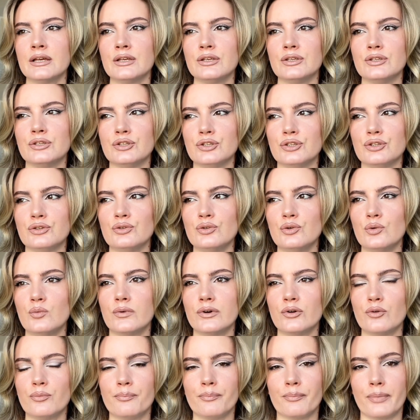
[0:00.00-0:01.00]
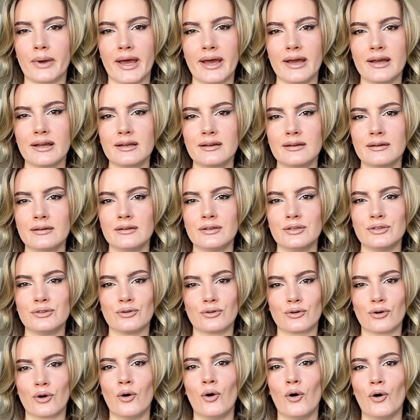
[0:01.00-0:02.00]
you will pack
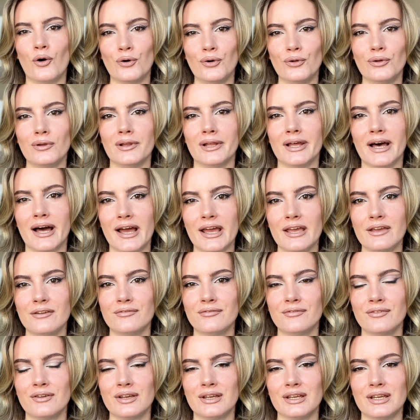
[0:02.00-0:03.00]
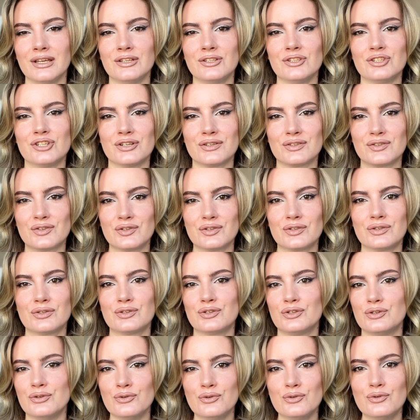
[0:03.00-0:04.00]
your whole life in just
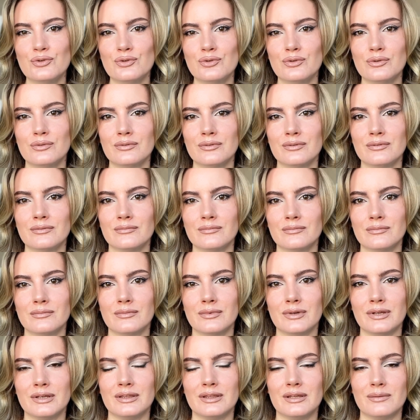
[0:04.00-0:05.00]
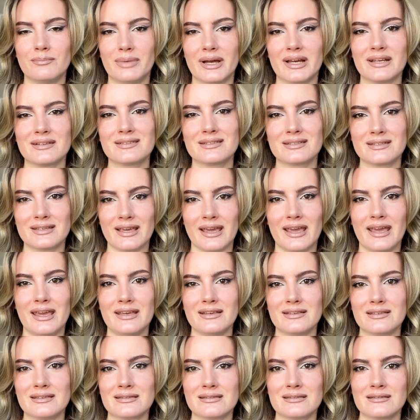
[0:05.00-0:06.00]
two, in the best
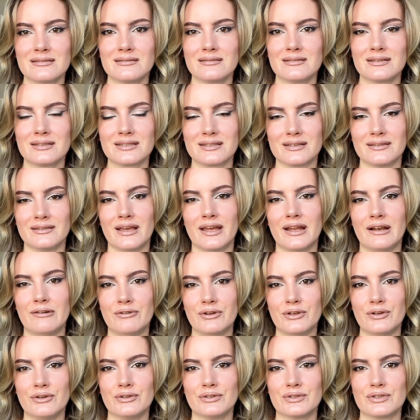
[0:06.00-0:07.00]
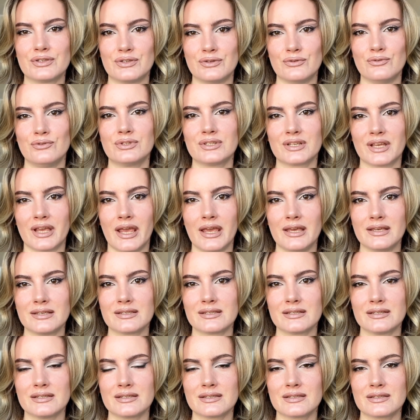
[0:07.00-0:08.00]
case scenario,
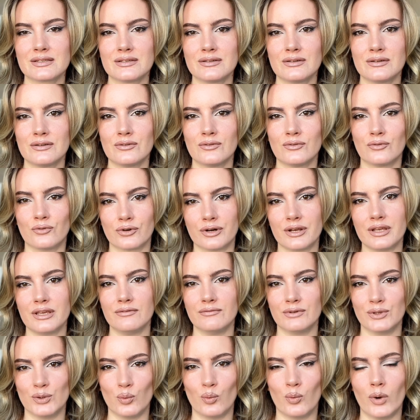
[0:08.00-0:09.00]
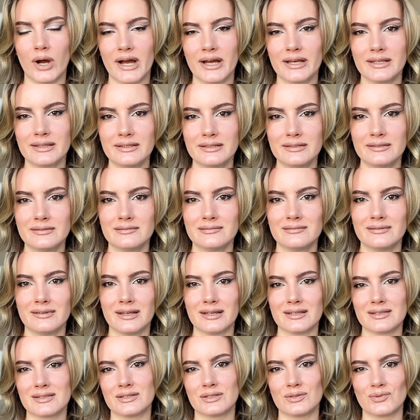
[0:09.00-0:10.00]
suitcases, or even one,
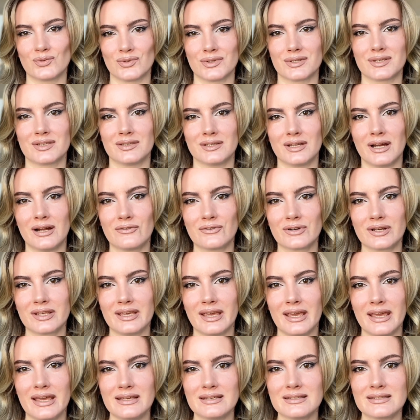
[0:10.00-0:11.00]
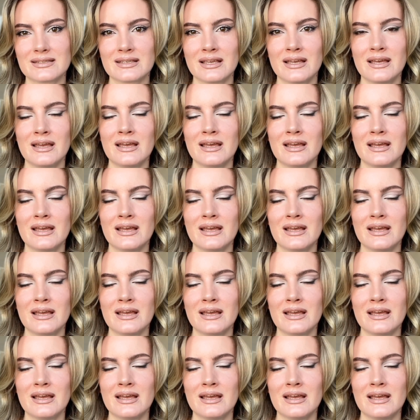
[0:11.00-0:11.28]
as it was in our case,